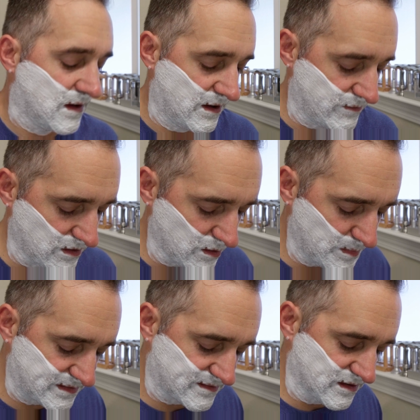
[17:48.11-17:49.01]
I have a little
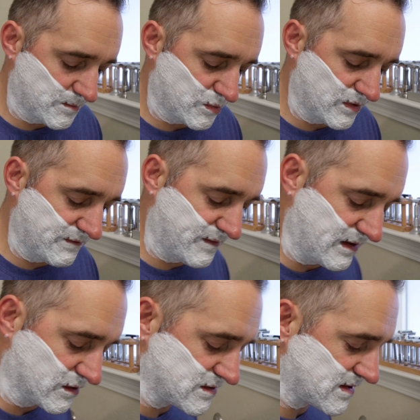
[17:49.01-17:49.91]
bit slippery
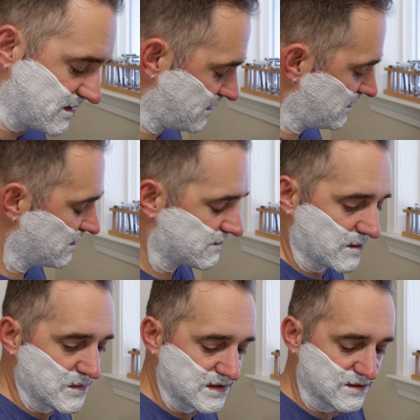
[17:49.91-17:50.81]
fingers
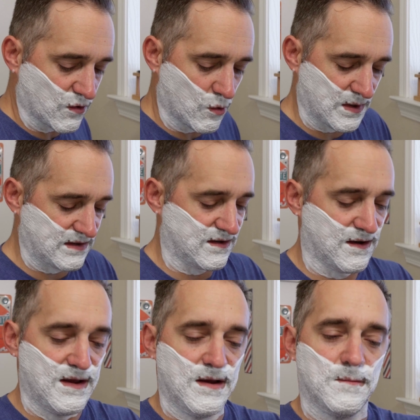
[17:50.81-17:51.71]
from the soap, and
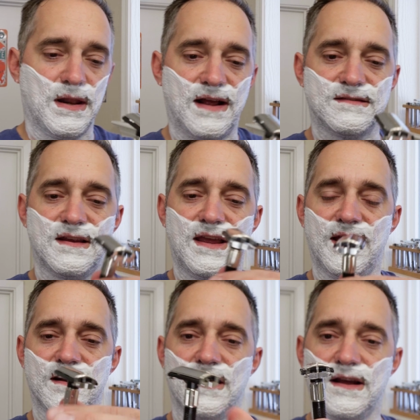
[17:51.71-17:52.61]
the plastic
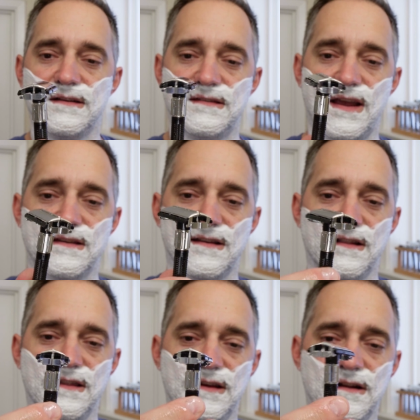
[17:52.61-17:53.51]
handle, I gotta say, it's a
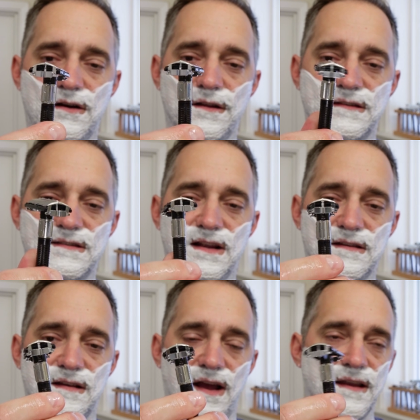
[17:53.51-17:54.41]
little on the slick
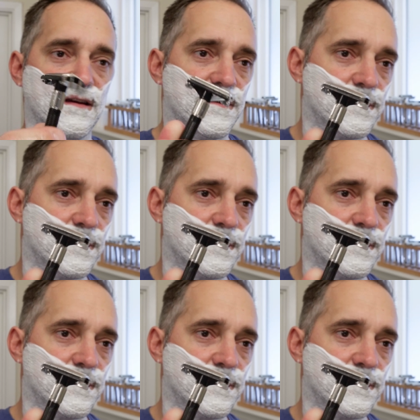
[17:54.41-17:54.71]
side.